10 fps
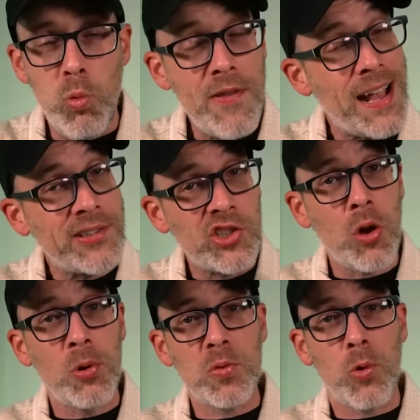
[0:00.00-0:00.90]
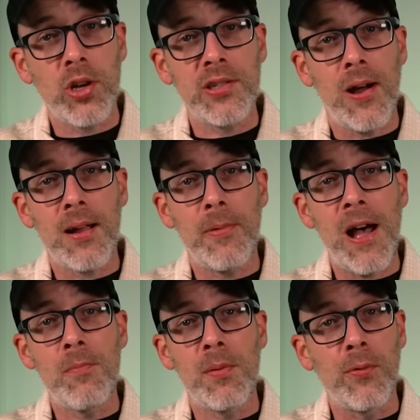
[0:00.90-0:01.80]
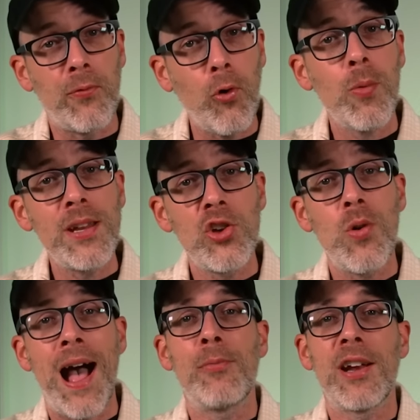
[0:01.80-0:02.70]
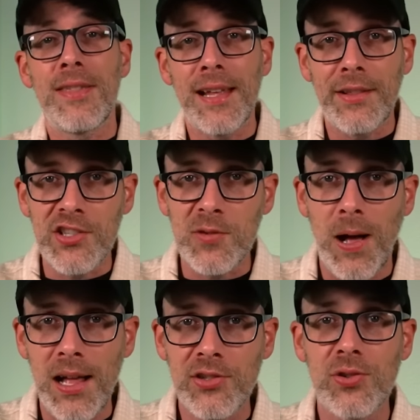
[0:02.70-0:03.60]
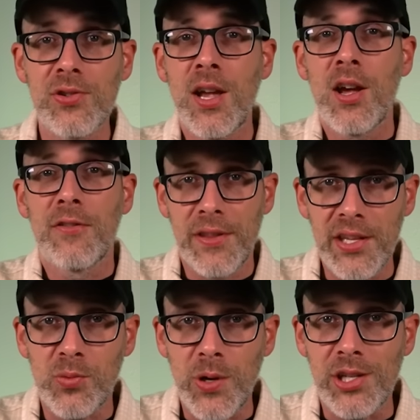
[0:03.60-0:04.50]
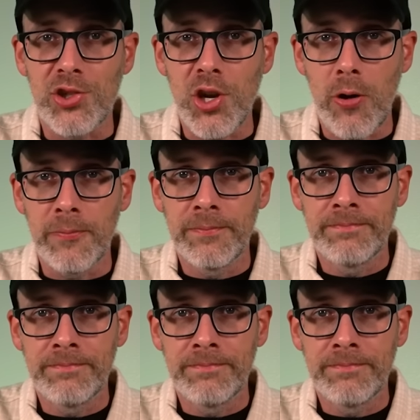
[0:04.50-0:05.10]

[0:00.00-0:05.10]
We've got so much more to talk about, but before we do, I want to thank the sponsors for this week's show.